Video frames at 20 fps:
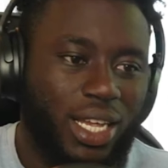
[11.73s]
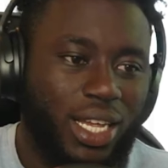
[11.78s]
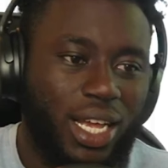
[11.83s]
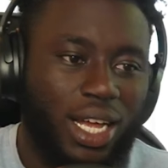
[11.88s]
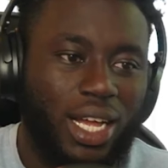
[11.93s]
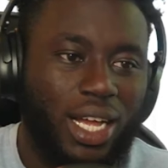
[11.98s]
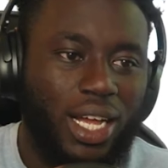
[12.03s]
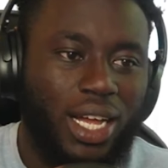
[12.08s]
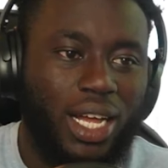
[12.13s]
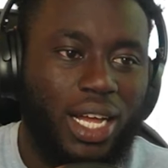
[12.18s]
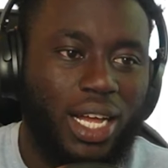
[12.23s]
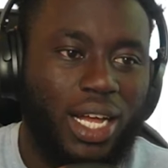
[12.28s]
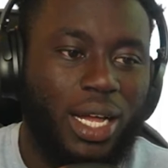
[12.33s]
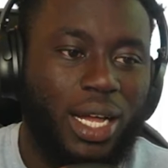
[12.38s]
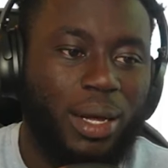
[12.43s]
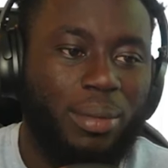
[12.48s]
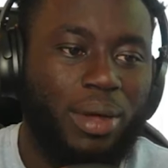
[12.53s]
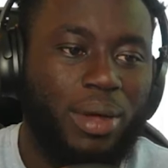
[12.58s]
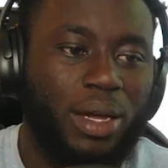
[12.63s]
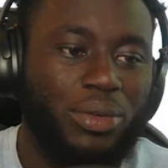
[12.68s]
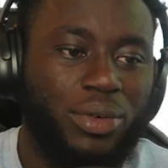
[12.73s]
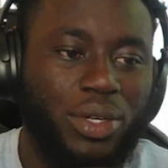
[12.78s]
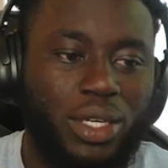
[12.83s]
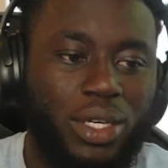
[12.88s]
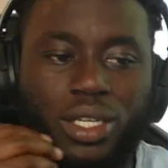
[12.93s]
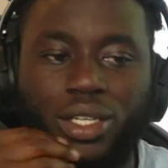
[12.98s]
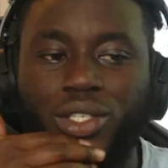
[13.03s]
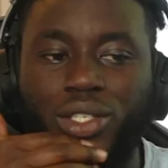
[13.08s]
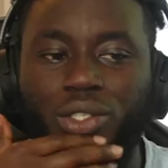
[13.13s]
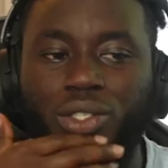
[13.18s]
Um, I
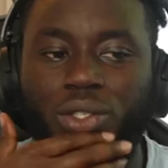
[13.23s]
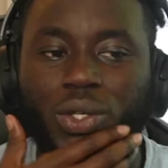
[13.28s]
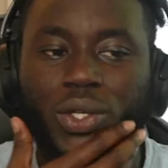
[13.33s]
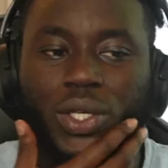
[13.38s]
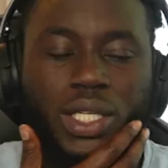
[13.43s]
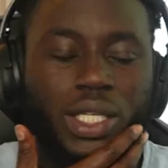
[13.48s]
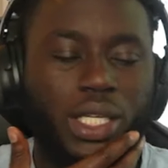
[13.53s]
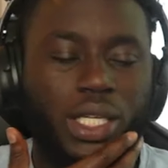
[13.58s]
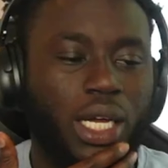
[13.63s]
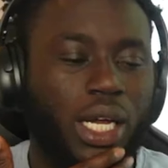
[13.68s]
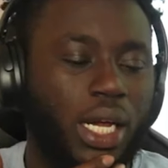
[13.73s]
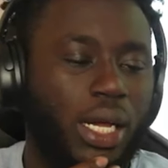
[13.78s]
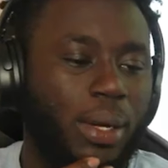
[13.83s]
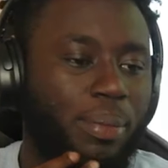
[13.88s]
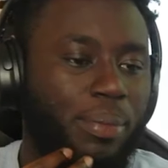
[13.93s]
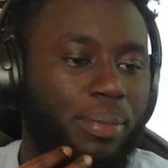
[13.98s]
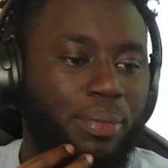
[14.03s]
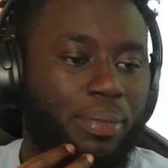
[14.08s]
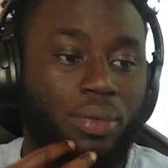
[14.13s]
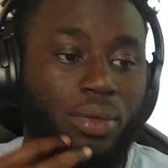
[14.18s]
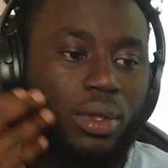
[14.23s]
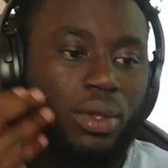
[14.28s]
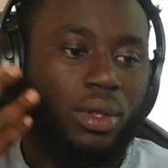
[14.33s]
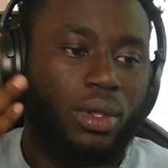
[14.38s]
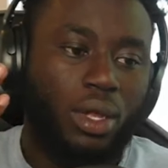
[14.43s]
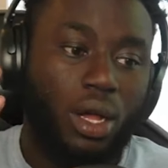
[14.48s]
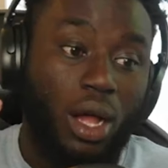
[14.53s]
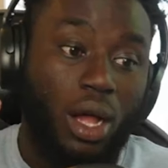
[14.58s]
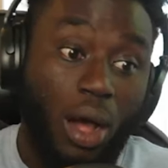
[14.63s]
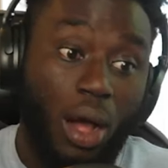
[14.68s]
really enjoyed um,
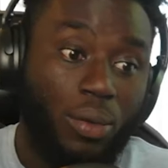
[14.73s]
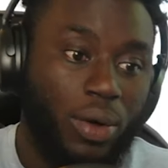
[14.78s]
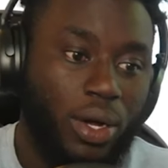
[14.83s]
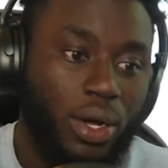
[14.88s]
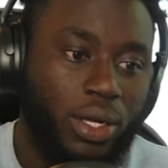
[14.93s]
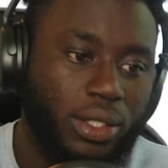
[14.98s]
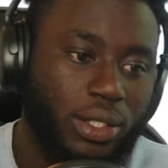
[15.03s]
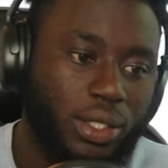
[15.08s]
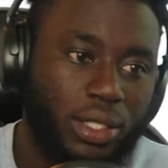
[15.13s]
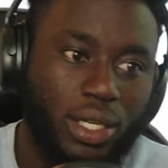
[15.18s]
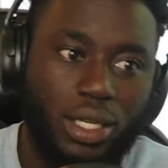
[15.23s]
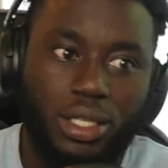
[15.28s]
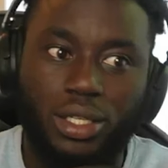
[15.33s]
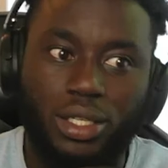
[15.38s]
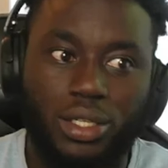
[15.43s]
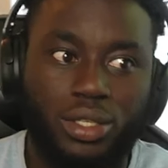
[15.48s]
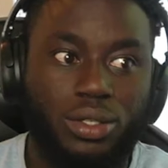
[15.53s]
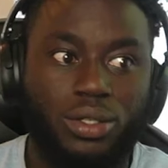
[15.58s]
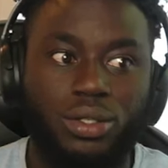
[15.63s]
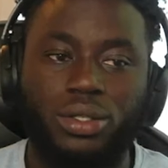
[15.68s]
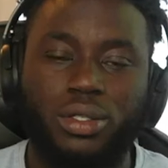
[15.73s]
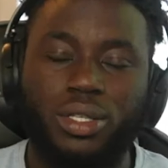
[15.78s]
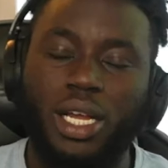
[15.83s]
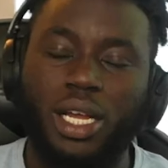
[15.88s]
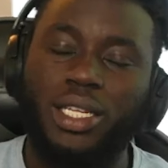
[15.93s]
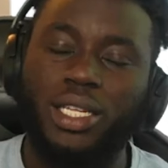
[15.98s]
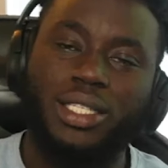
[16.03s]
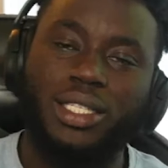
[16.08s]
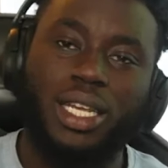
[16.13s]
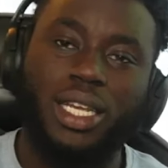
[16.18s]
Hot Ones, you know,
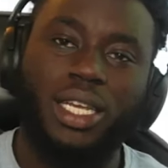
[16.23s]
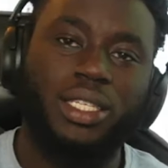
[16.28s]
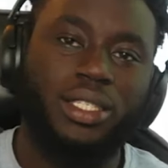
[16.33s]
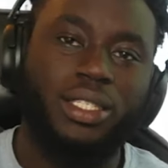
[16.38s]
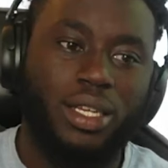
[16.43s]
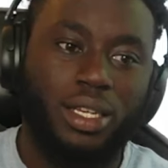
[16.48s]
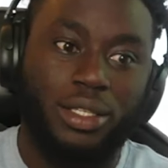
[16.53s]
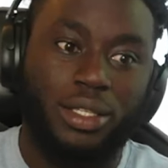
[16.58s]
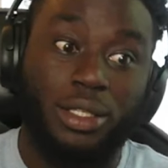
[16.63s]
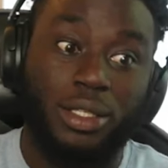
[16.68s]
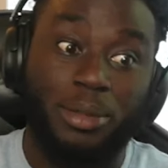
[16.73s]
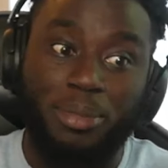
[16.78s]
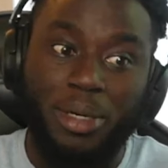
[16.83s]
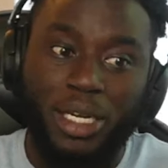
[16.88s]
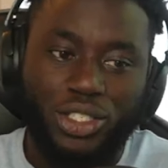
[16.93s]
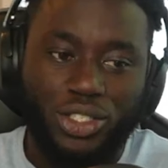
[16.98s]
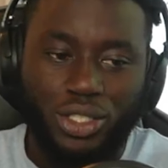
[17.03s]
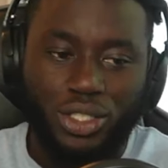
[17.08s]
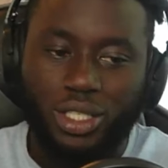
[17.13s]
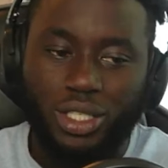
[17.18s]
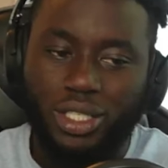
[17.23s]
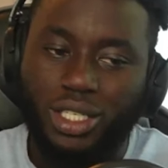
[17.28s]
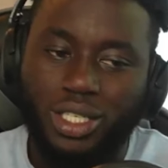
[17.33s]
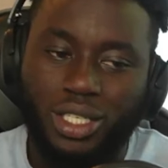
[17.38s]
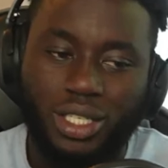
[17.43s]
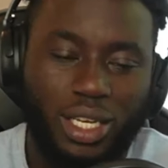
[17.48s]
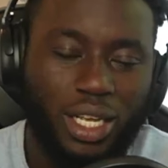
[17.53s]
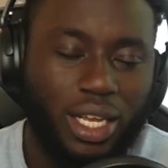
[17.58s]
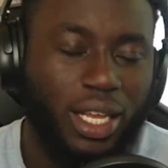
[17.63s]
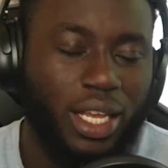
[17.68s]
and takes, especially
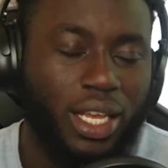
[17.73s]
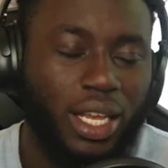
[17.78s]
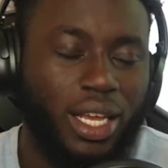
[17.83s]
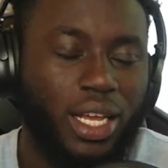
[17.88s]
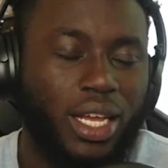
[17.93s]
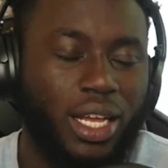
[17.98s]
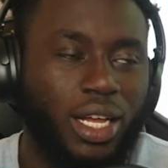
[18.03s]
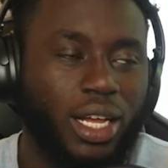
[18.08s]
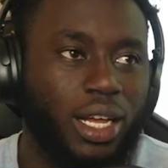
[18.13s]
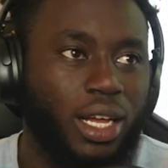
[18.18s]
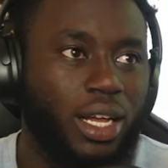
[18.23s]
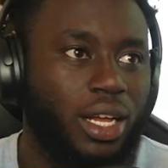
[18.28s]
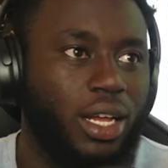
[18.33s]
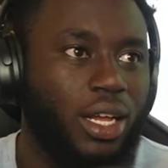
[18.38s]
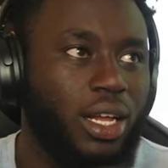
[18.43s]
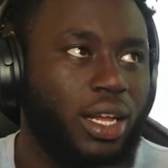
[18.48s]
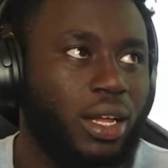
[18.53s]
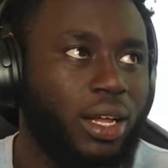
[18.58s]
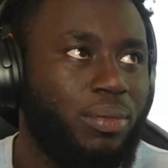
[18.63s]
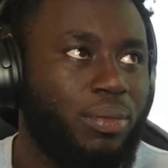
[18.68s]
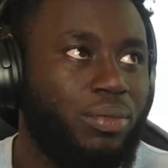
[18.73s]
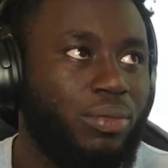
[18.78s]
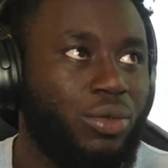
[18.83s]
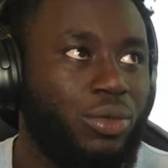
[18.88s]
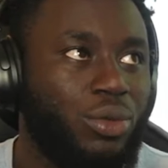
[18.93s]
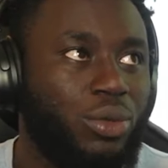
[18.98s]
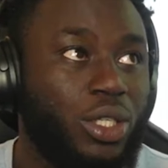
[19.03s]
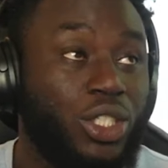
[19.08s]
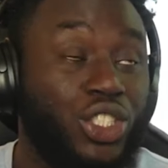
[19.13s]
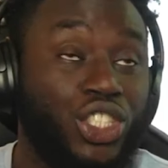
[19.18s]
like um,
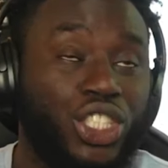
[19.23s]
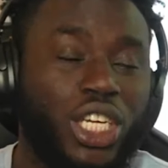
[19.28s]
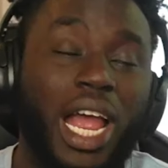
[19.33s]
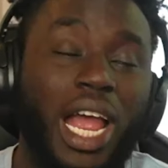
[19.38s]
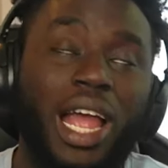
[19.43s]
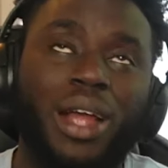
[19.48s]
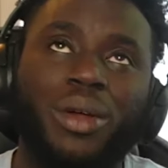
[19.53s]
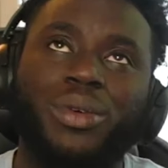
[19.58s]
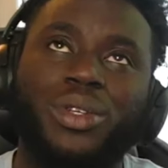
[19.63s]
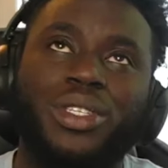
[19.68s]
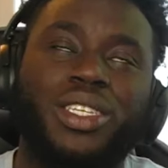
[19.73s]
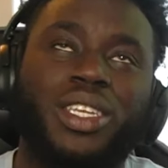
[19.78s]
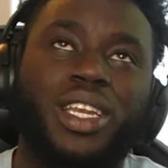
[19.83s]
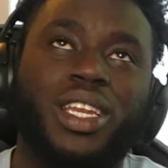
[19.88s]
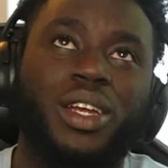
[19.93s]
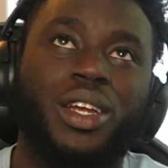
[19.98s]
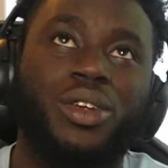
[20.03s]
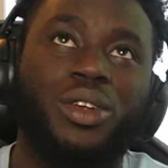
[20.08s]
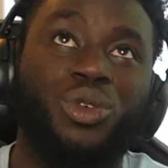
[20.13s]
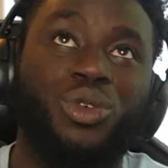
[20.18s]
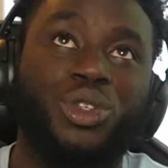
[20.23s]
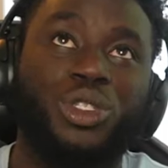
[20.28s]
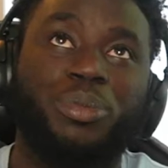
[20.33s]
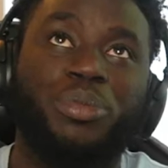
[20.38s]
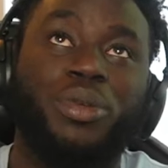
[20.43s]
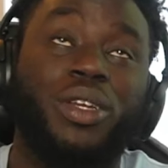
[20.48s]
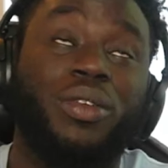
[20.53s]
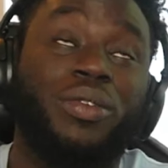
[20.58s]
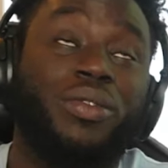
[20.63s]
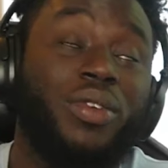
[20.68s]
when Shaq was there, it was
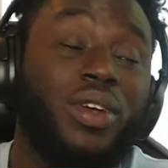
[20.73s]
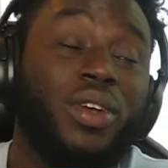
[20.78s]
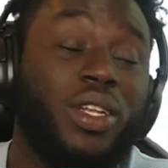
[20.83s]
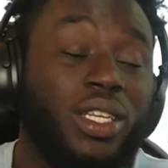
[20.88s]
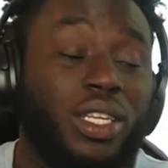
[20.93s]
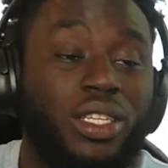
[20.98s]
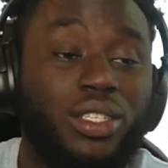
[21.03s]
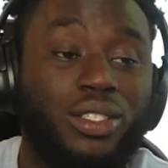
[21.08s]
pretty funny.